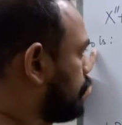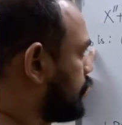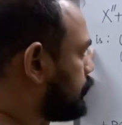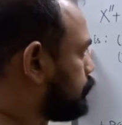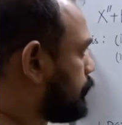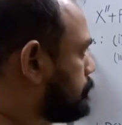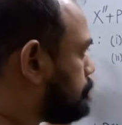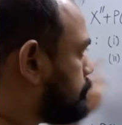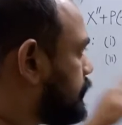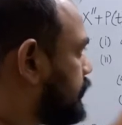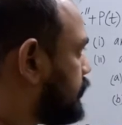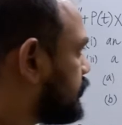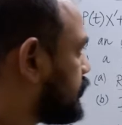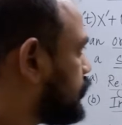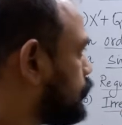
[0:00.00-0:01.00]
where P and
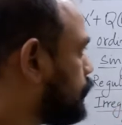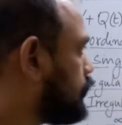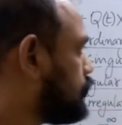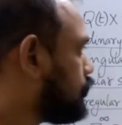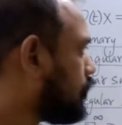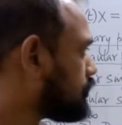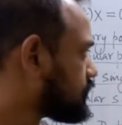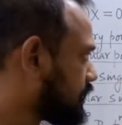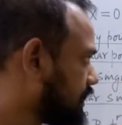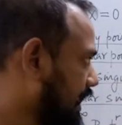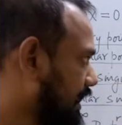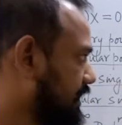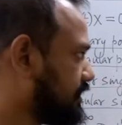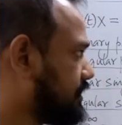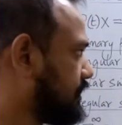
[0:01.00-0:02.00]
Q are not
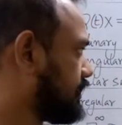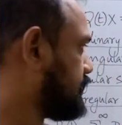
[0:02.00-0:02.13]
analytic.